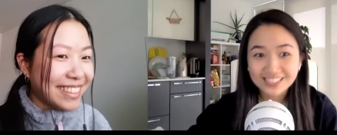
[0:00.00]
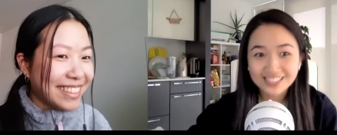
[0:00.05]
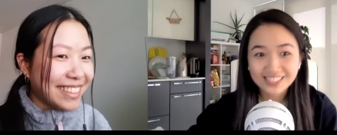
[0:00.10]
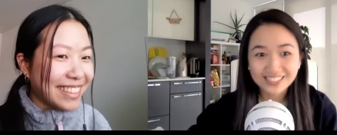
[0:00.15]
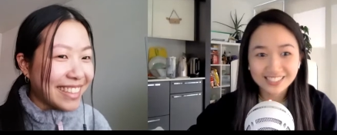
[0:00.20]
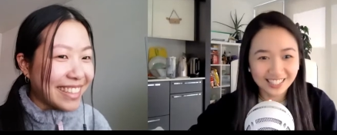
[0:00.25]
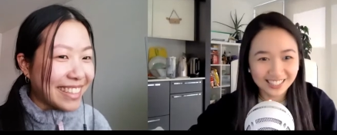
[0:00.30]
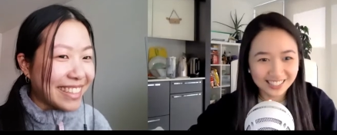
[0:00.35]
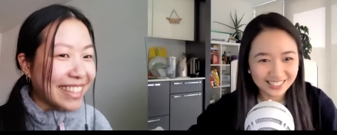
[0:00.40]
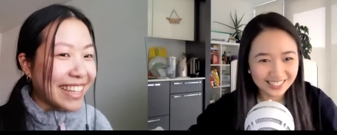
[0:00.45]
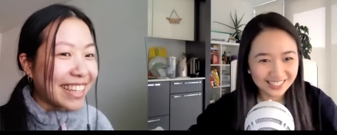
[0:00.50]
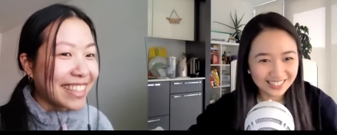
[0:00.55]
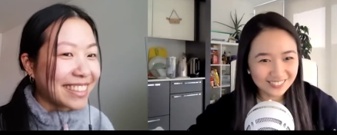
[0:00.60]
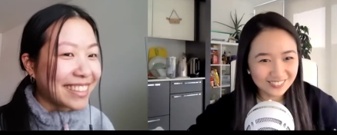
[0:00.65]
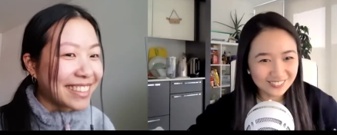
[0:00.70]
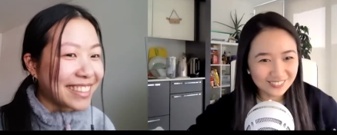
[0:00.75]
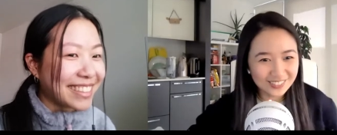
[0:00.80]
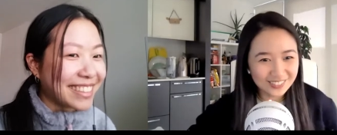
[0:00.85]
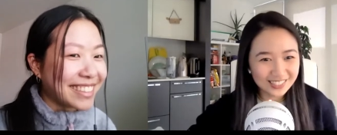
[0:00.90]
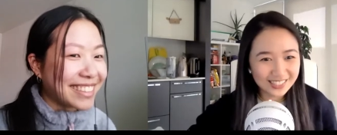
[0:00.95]

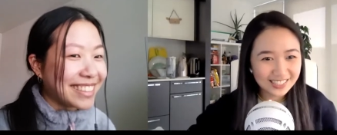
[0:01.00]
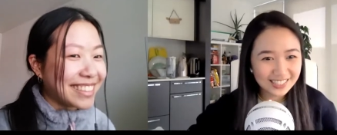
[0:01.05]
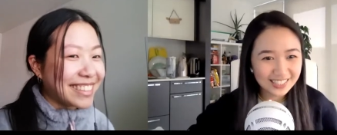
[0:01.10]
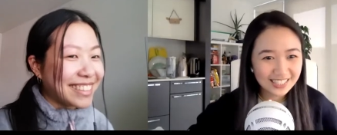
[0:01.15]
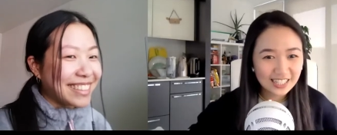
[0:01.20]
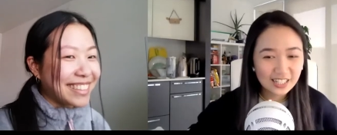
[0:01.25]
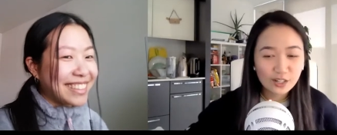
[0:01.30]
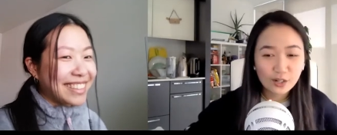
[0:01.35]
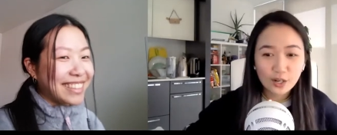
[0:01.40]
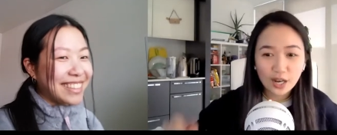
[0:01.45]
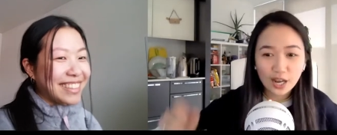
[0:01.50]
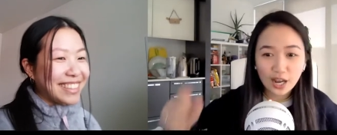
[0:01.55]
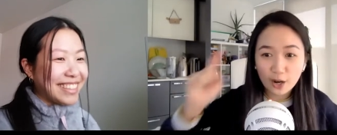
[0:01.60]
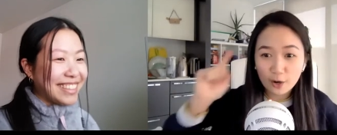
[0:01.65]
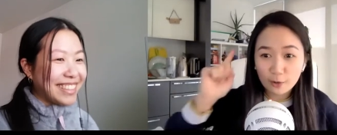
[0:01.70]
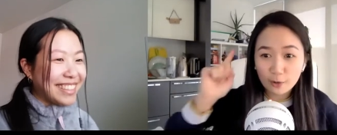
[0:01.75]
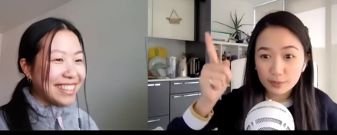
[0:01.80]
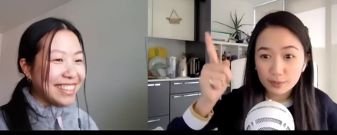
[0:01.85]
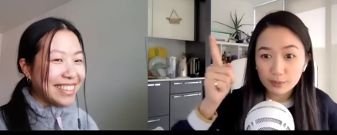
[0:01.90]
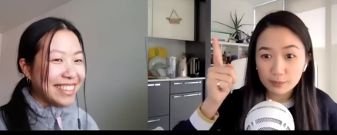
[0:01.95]
Speaker 1: starting with
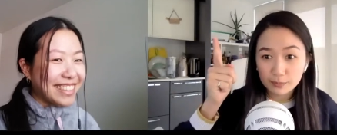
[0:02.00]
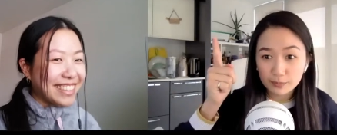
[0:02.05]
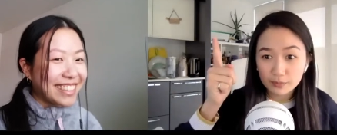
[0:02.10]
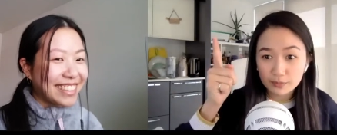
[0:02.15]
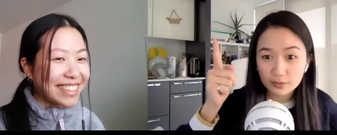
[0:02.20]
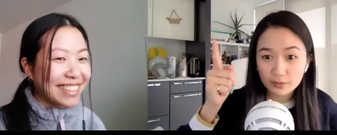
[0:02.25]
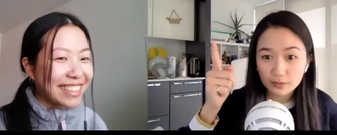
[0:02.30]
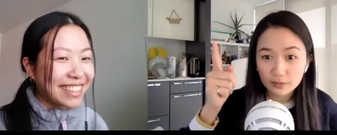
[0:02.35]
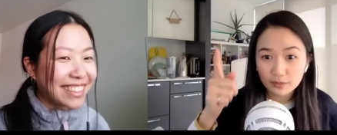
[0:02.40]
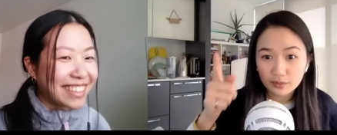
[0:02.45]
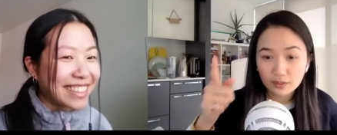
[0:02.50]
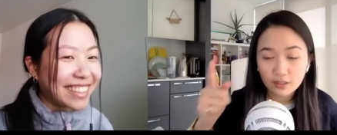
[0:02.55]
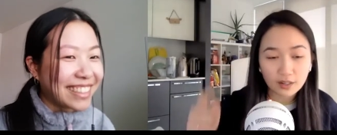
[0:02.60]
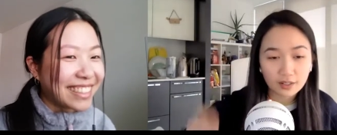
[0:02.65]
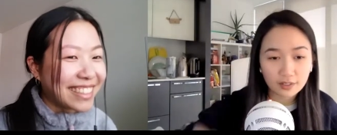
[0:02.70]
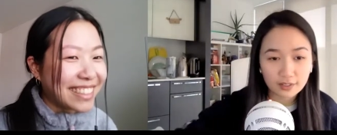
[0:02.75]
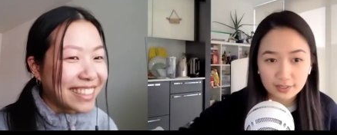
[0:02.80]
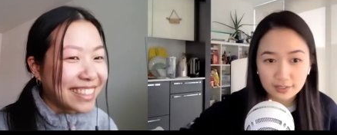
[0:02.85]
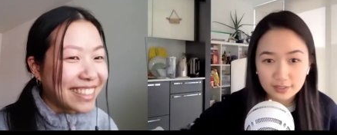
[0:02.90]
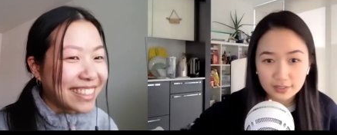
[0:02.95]
how people
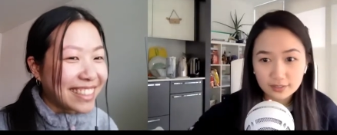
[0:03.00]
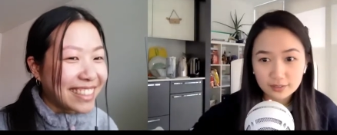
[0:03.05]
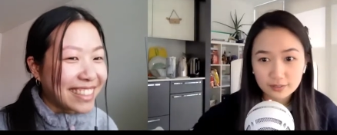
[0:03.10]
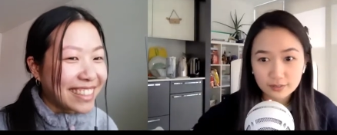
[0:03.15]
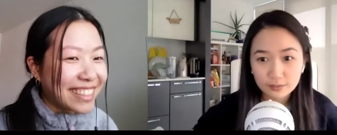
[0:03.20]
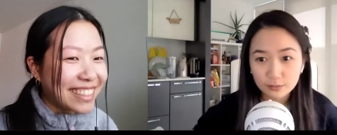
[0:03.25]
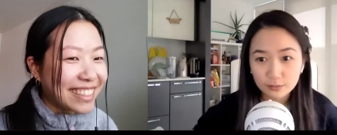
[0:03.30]
call us,